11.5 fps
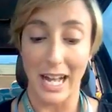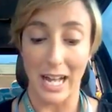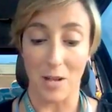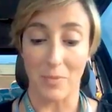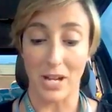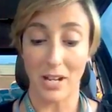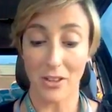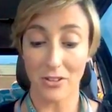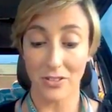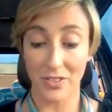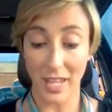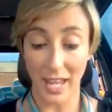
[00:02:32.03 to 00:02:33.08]

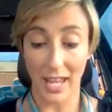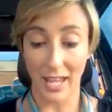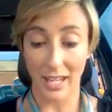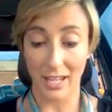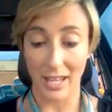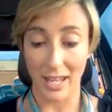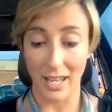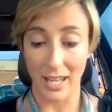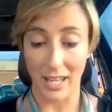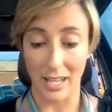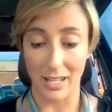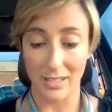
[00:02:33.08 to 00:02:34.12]
Another thing
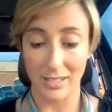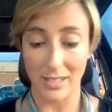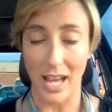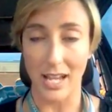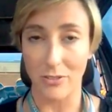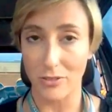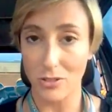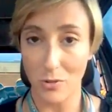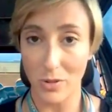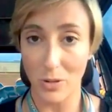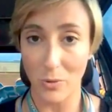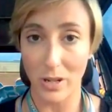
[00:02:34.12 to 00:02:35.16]
is that if you
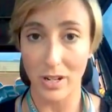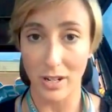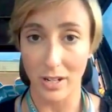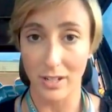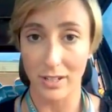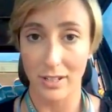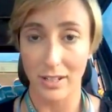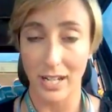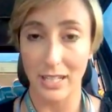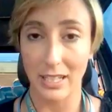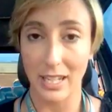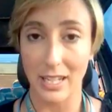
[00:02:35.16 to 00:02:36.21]
don't want to work
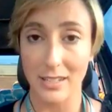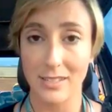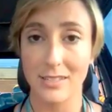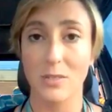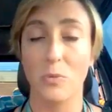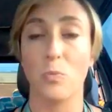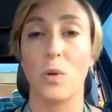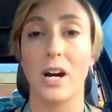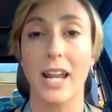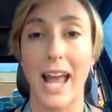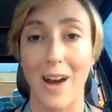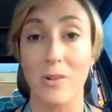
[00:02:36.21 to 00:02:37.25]
at least
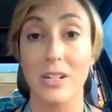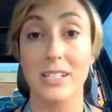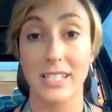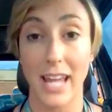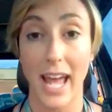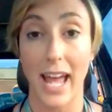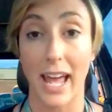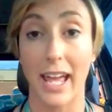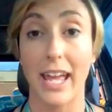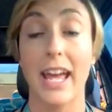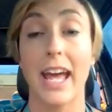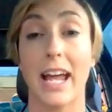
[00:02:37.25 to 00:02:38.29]
1 hour a
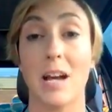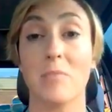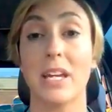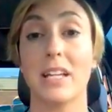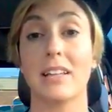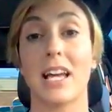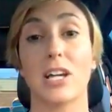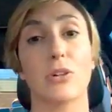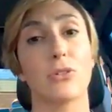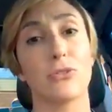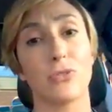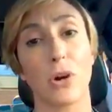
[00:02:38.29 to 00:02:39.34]
day, and I mean like
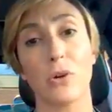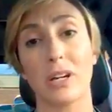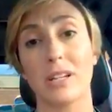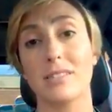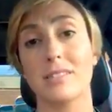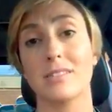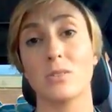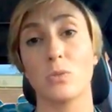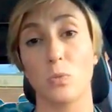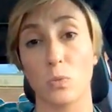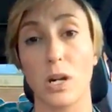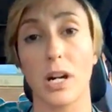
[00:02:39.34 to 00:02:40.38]
focused
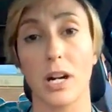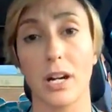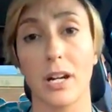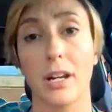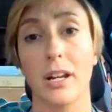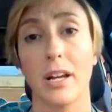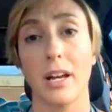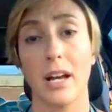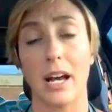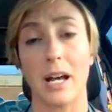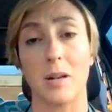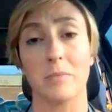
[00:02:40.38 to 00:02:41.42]
work,
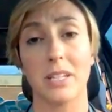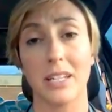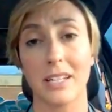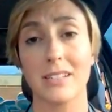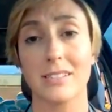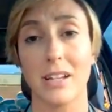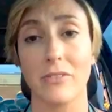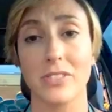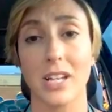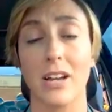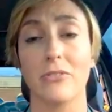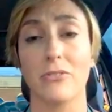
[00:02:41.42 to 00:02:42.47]
getting stuff
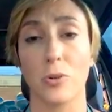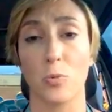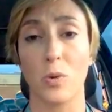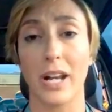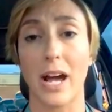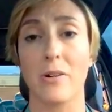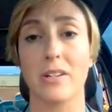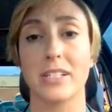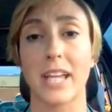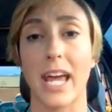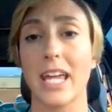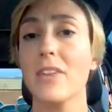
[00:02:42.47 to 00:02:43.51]
done for 1 hour a
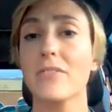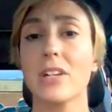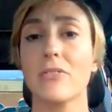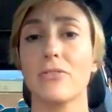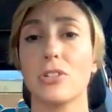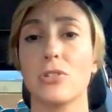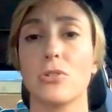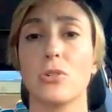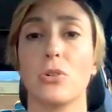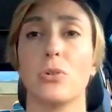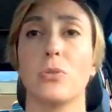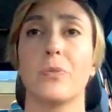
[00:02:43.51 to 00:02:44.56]
day, even if
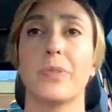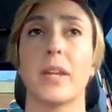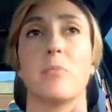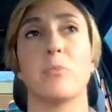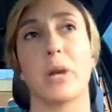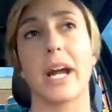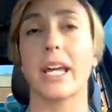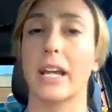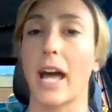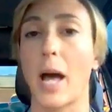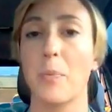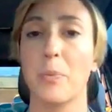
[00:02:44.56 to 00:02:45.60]
you break it
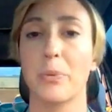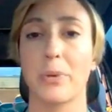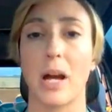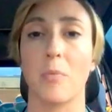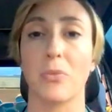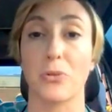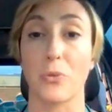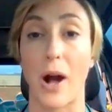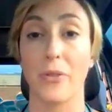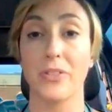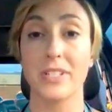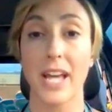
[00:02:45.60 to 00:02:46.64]
up
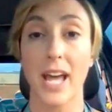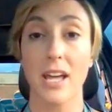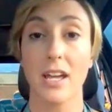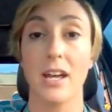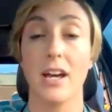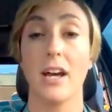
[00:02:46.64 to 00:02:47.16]
throughout the day,